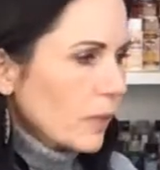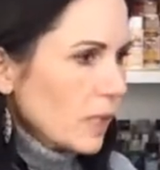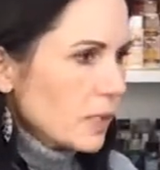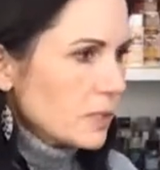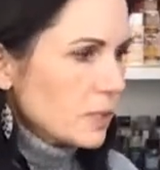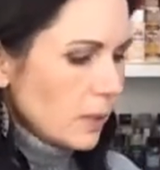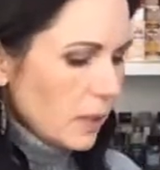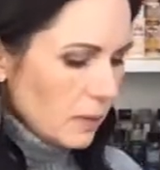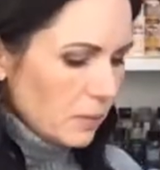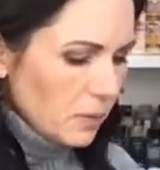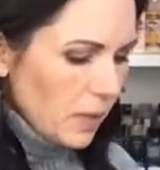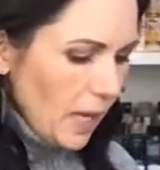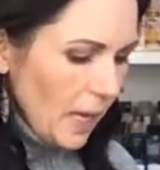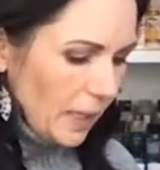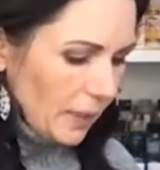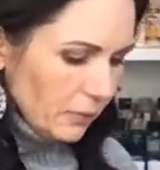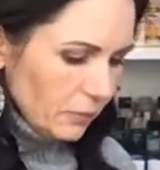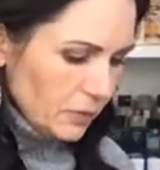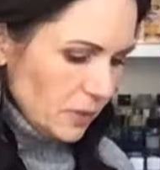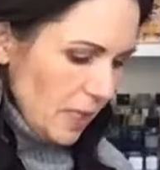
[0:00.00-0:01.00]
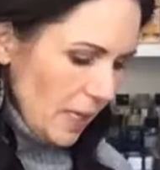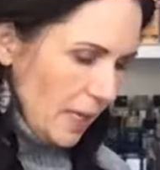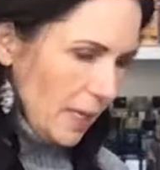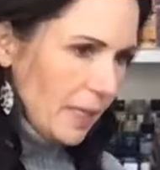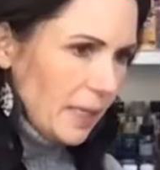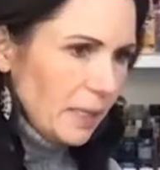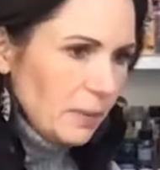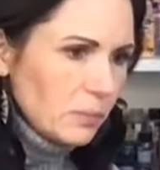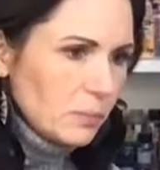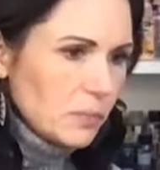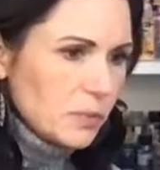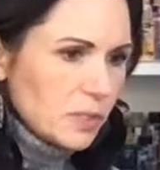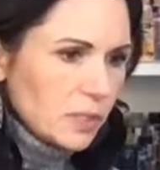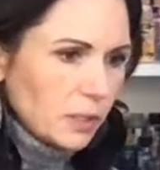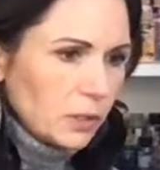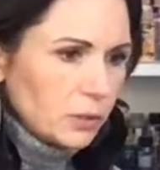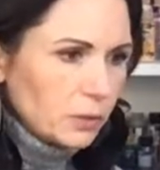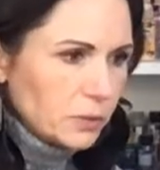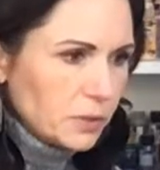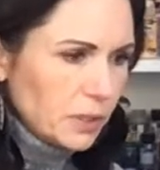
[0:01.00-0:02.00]
So a lot of times
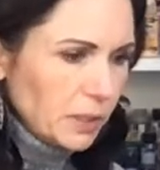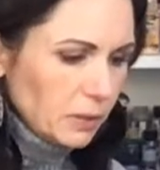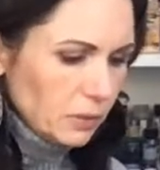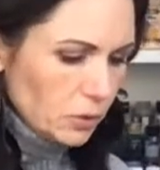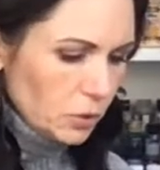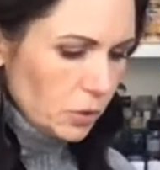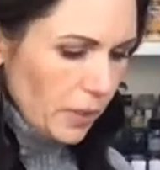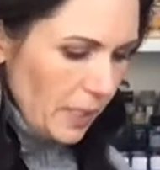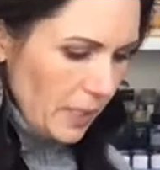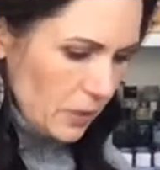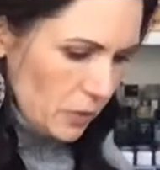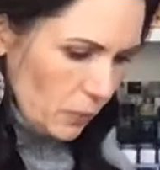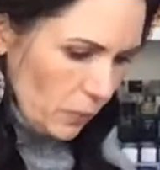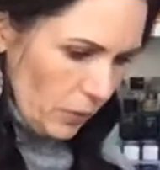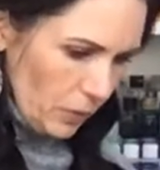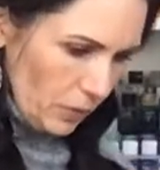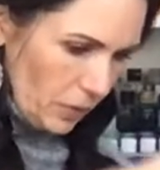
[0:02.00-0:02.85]
your tier trays will